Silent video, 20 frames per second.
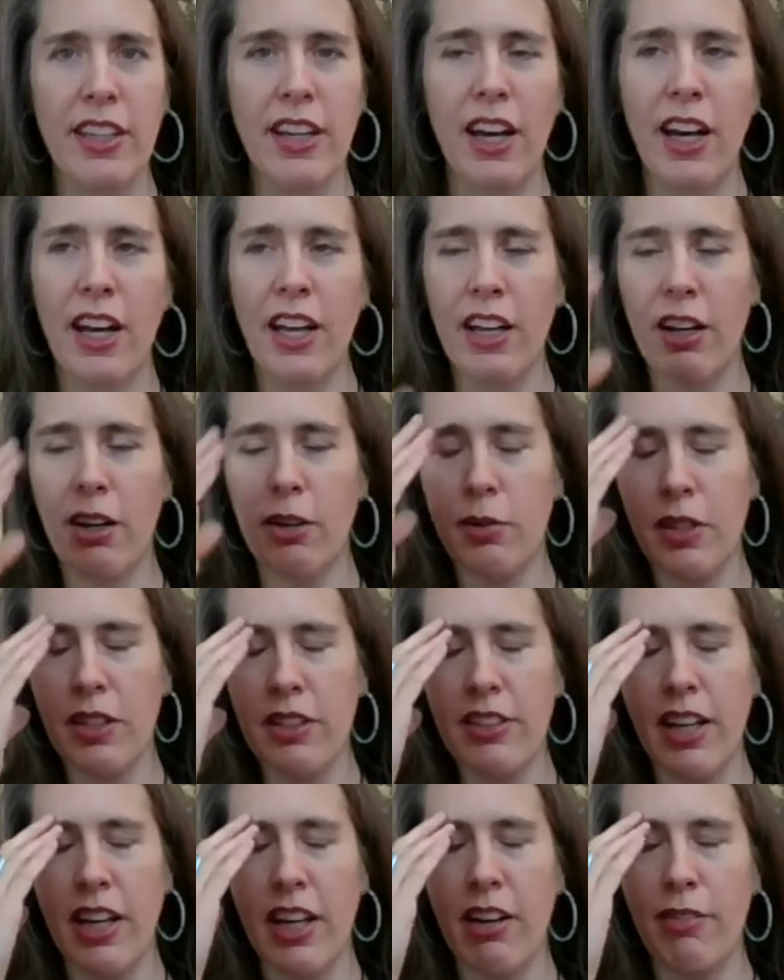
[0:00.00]
I
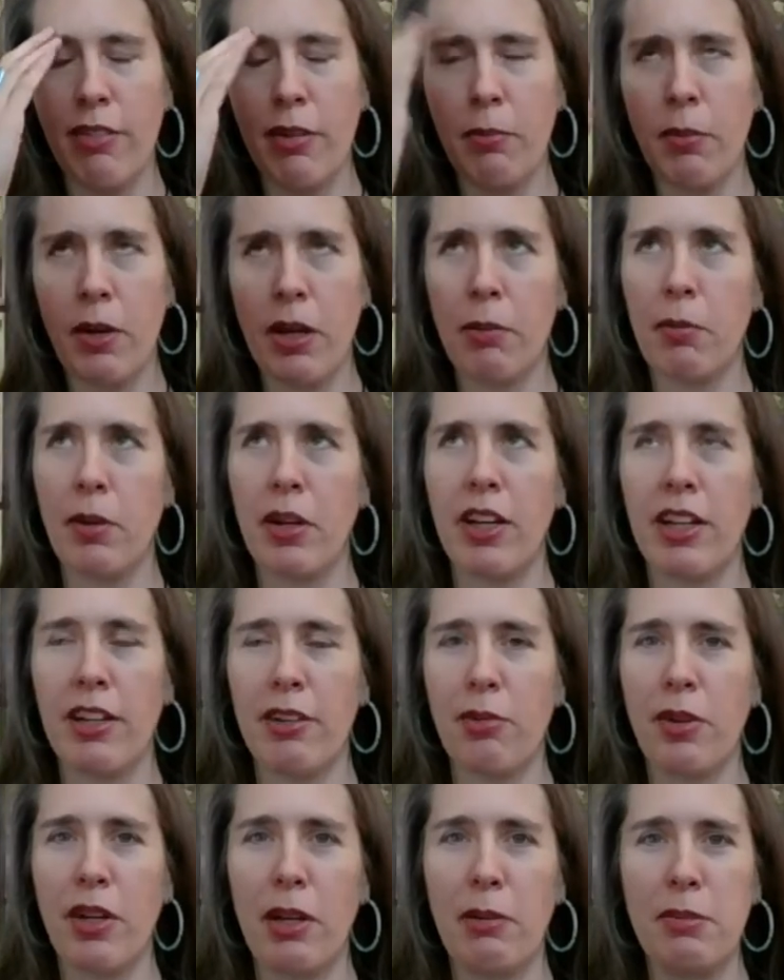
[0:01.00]
always have in my
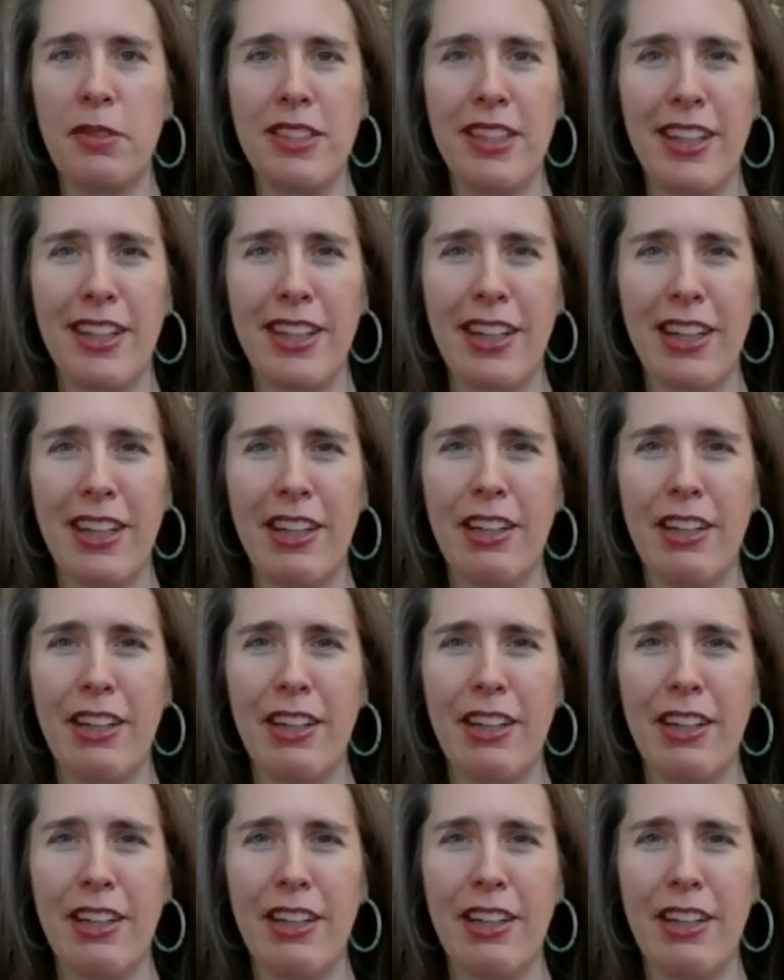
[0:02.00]
mind when I'm selling